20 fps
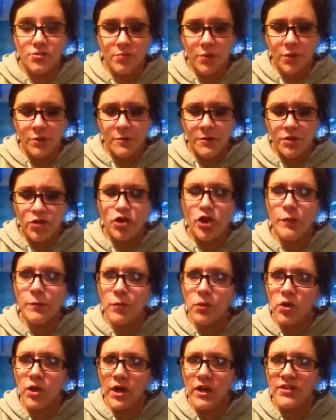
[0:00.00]
supposed to be
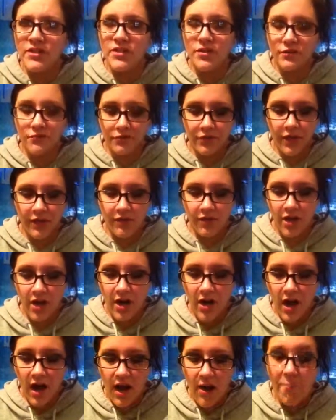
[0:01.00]
triple custard
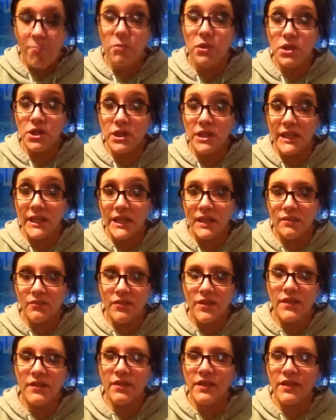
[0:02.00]
flavored, I believe.